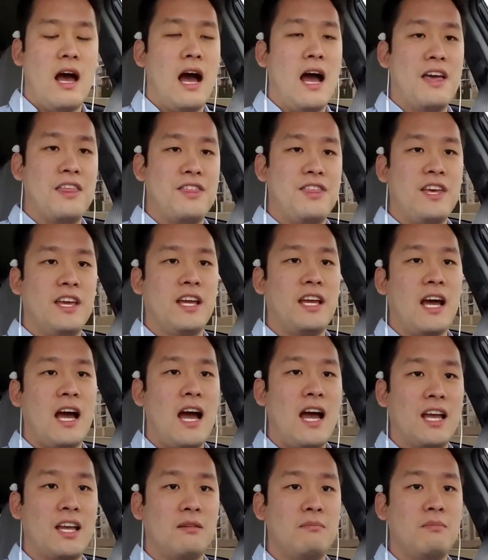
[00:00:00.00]
I think
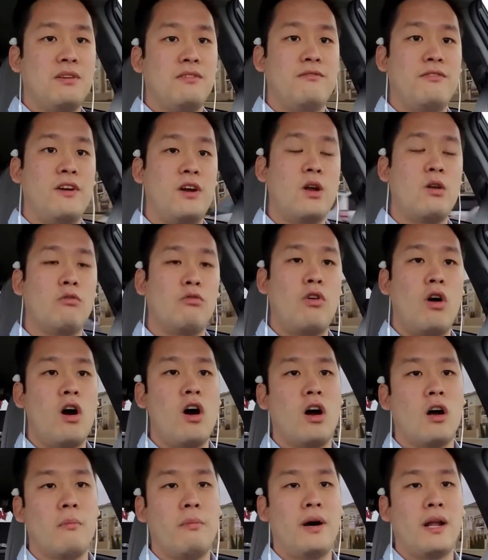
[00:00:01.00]
I can be very
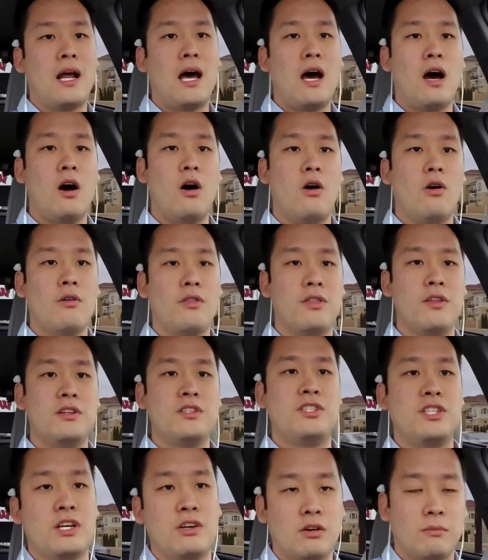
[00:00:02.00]
wrong about how the
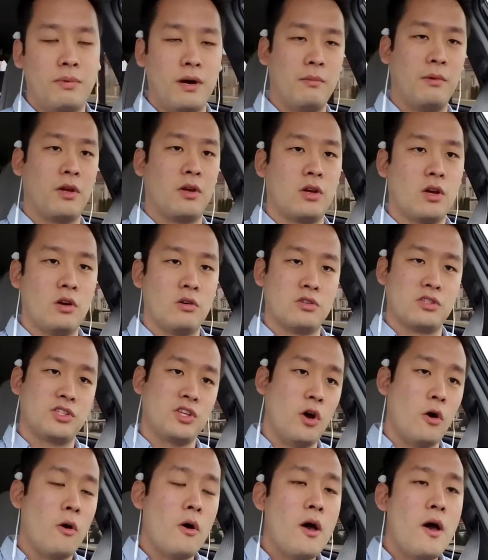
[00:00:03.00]
general public goes.
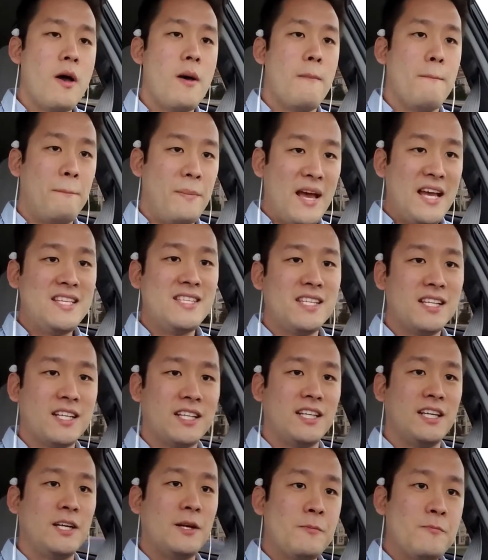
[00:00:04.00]
So
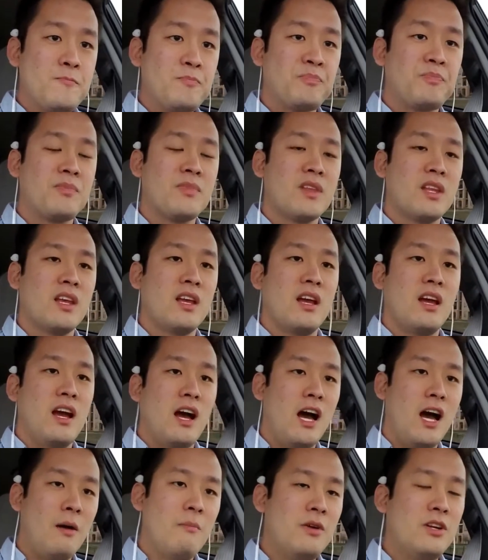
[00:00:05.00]
basically,
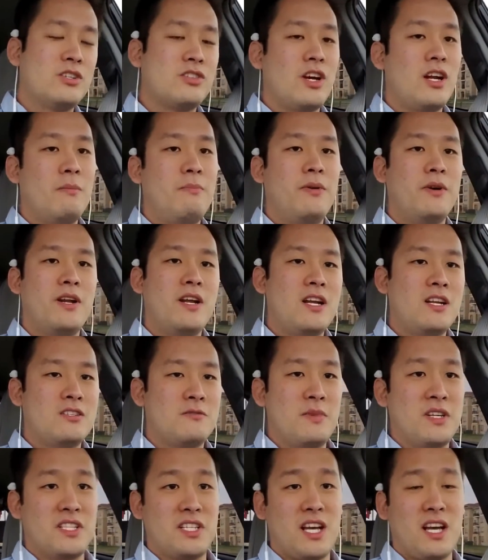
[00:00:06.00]
I'm going to try to put out as
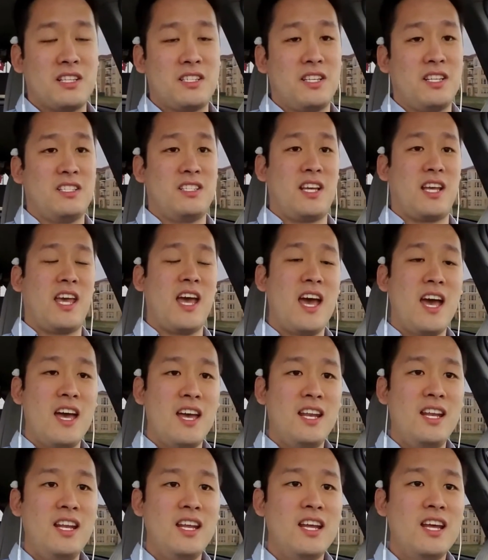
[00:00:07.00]
much content as I
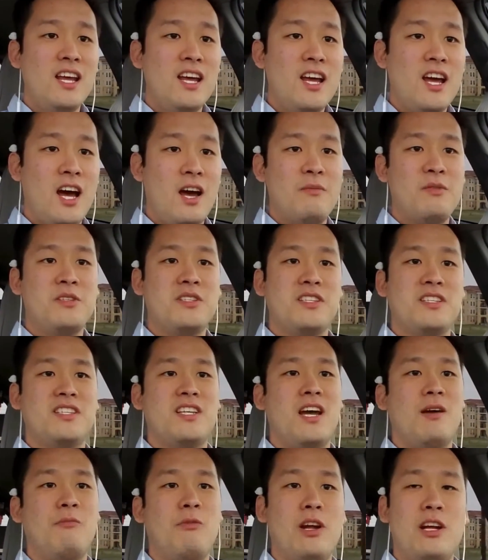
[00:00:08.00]
can. I'm using the
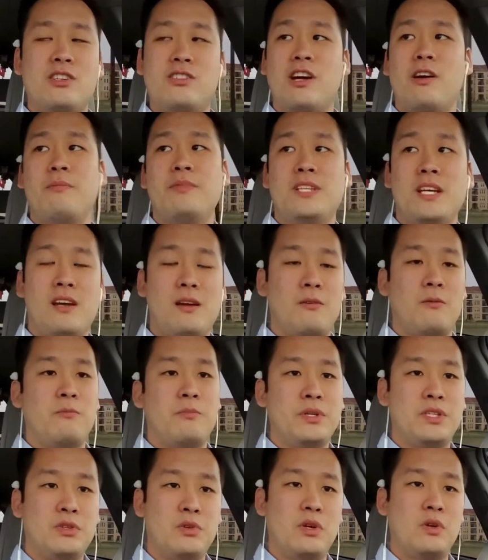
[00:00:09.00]
time when I drive
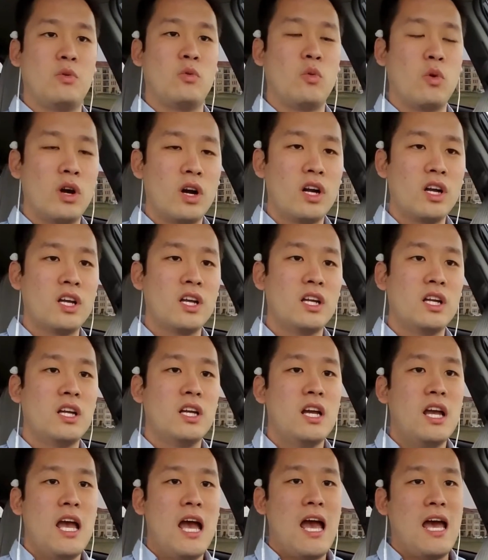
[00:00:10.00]
between work,
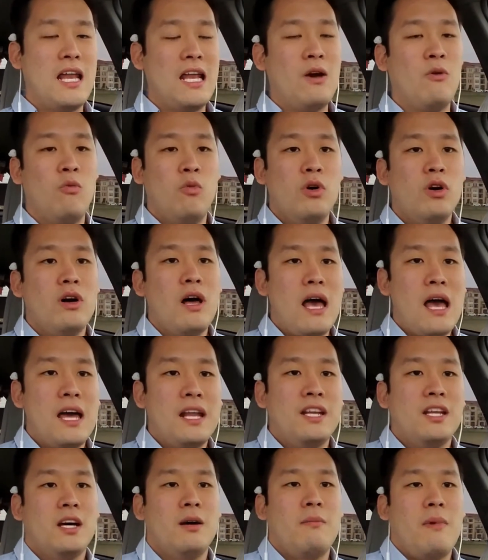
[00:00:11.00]
and I will
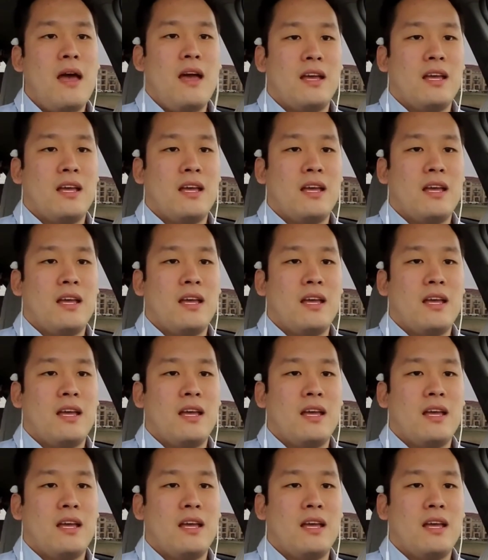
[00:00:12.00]
end up,